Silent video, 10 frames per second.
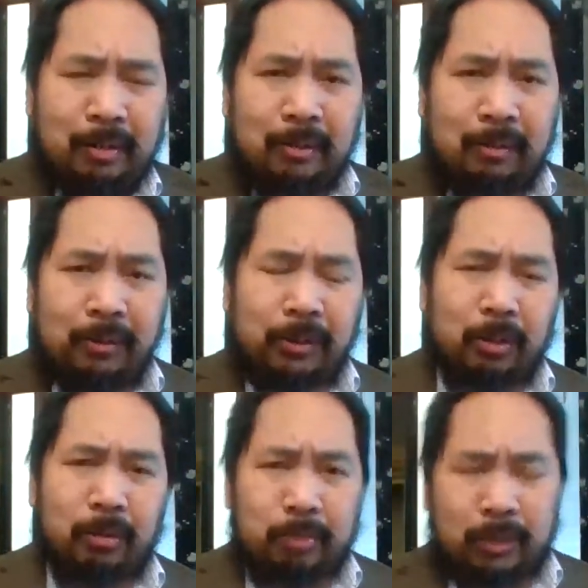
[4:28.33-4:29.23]
so
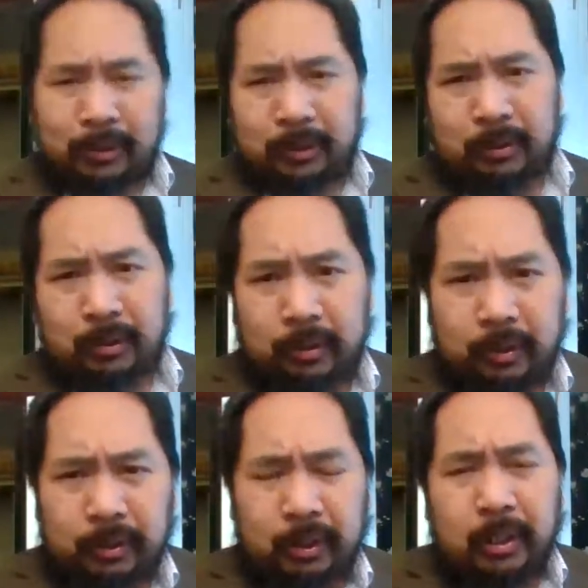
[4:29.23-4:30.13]
because in the
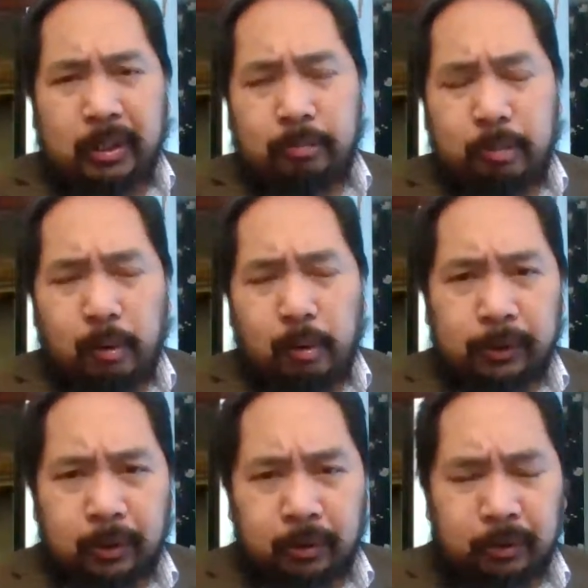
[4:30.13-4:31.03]
case of
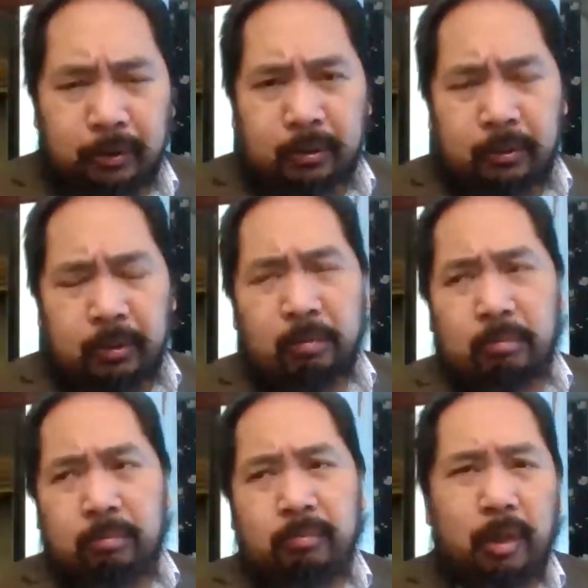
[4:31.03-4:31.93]
Portugal, there are
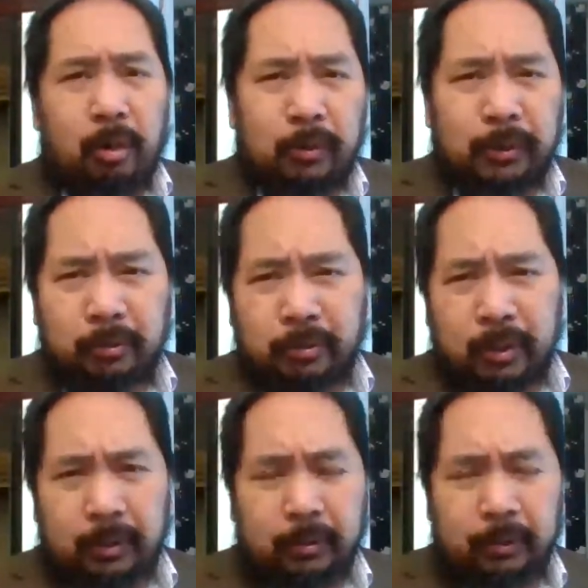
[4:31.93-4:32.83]
a host of
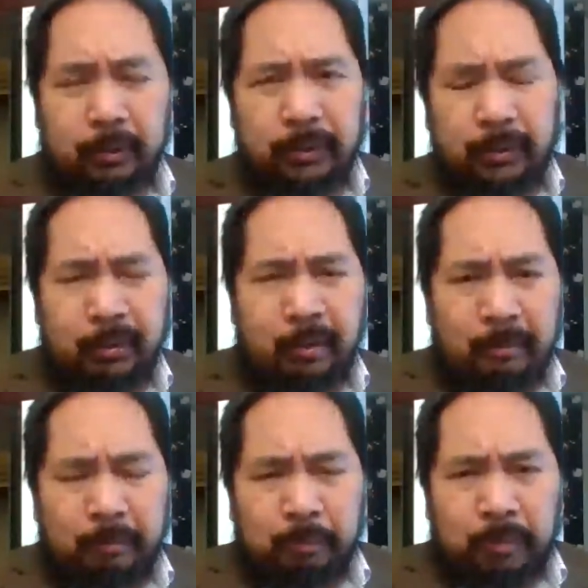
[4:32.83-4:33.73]
countries
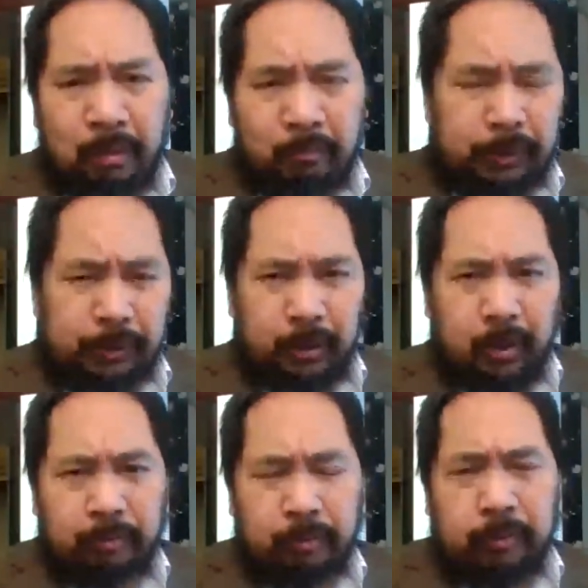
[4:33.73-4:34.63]
fishing off
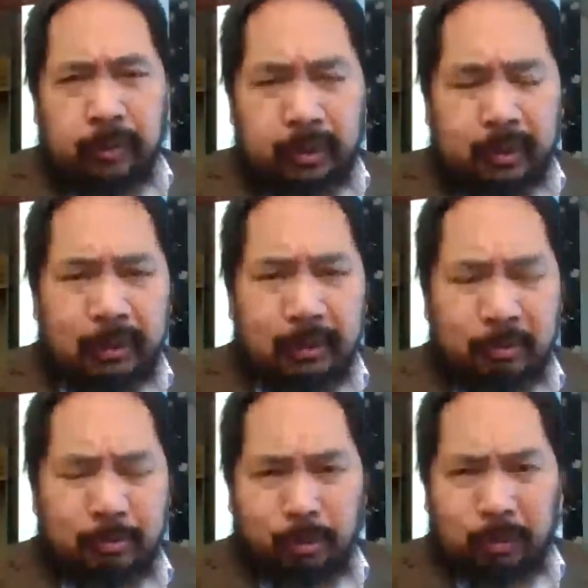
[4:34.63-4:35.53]
of
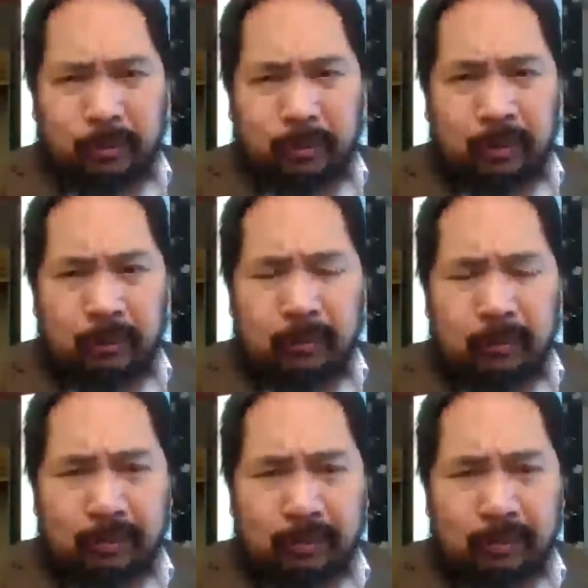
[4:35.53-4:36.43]
Portugal
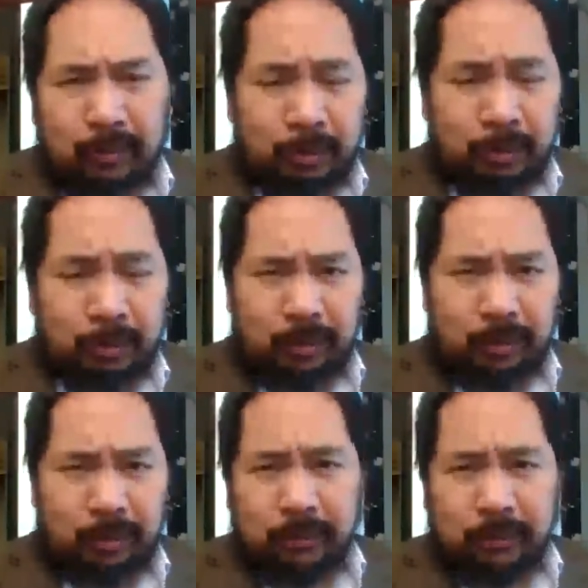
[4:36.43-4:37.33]
and stealing
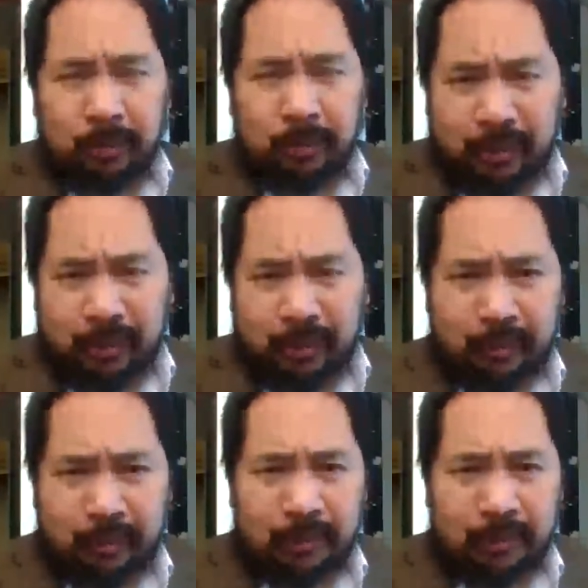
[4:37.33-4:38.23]
its
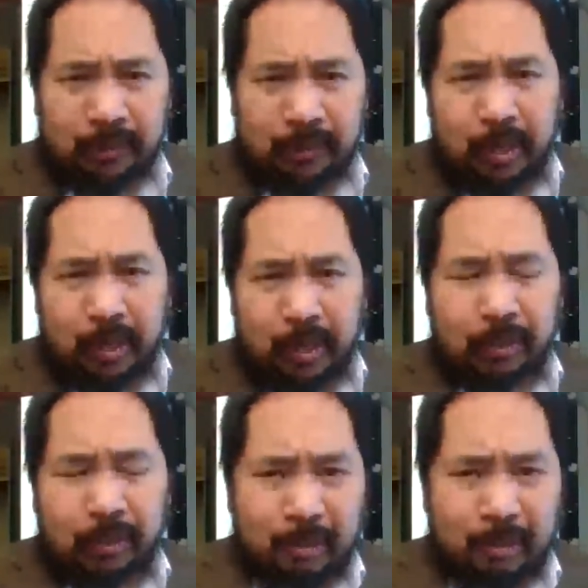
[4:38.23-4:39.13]
sardines and what have you, and
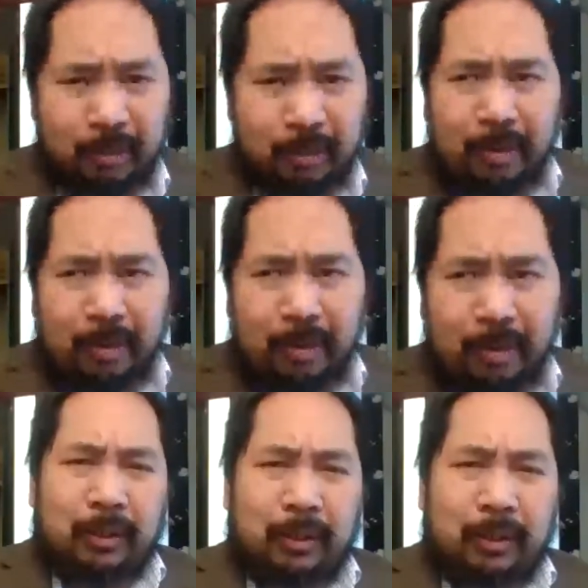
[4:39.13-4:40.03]
not only